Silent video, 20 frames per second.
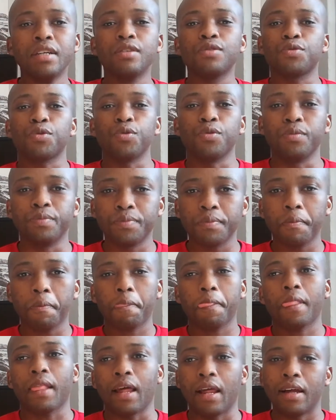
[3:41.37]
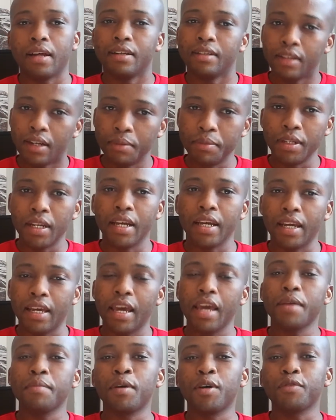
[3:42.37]
So I mean, I
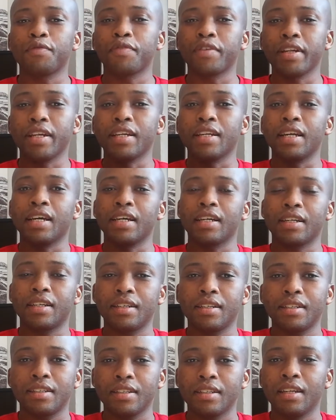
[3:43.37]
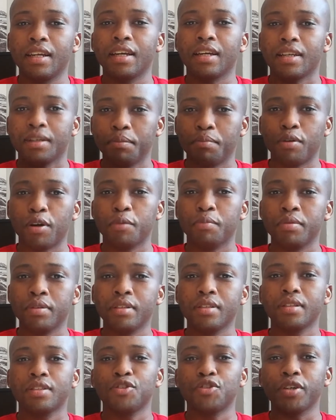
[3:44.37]
came out feeling like a proper
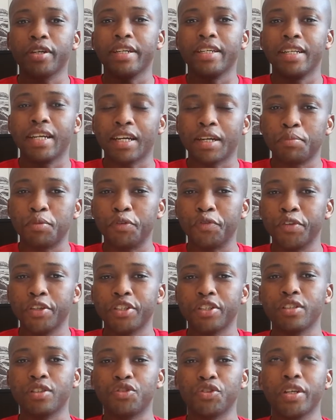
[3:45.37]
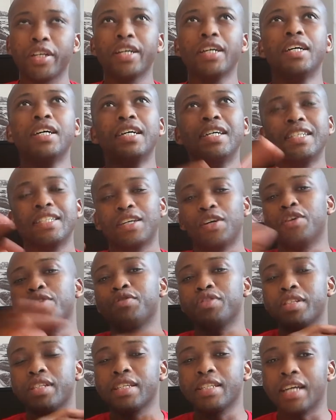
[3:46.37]
trader, like a professional trader. Now,
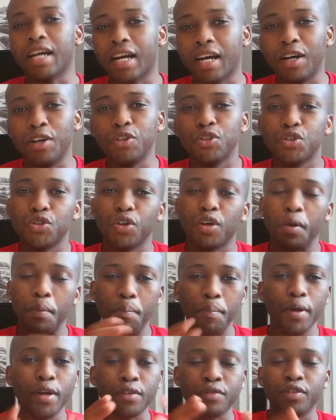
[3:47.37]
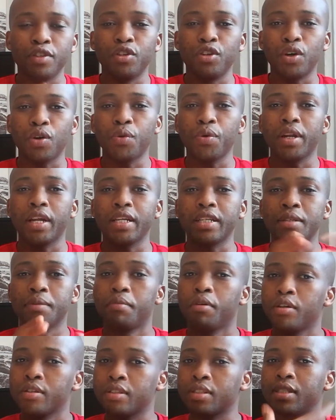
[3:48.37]
obviously, the account took a bit of a knock when I
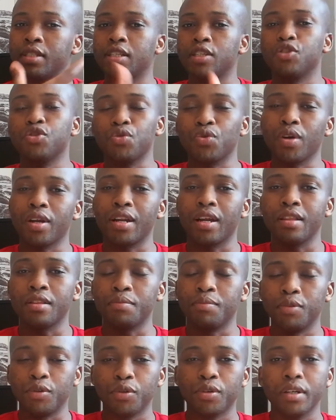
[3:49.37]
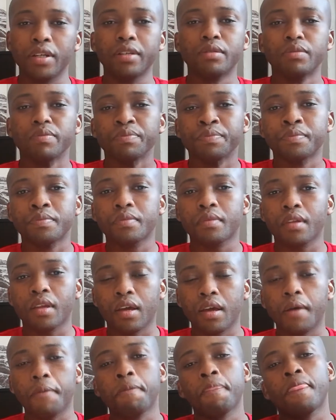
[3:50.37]
deposited into another broker,
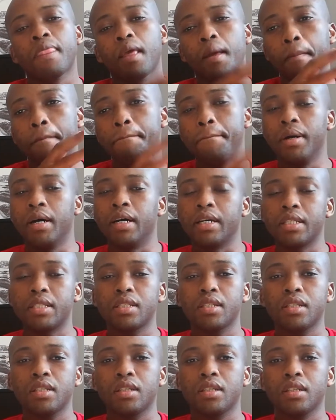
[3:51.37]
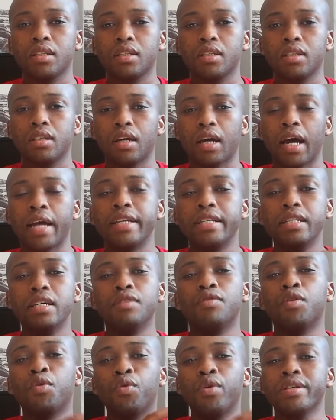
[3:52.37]
okay, but I never
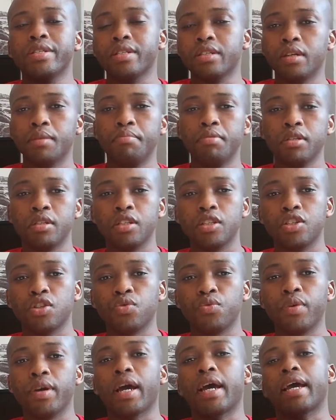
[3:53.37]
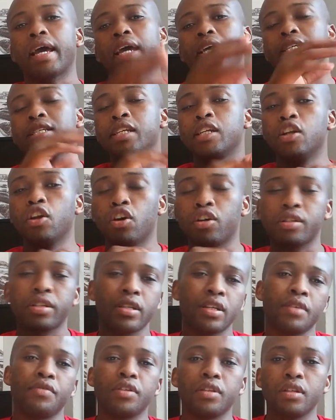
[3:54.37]
was in a position where I actually lost
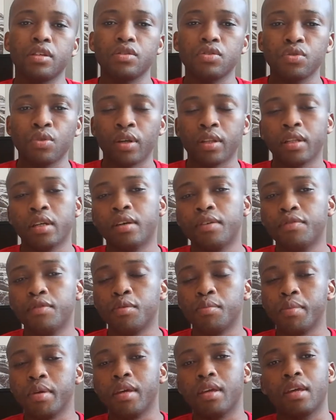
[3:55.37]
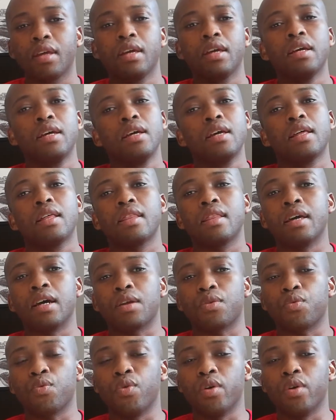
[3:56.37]
everything. So I think for me, that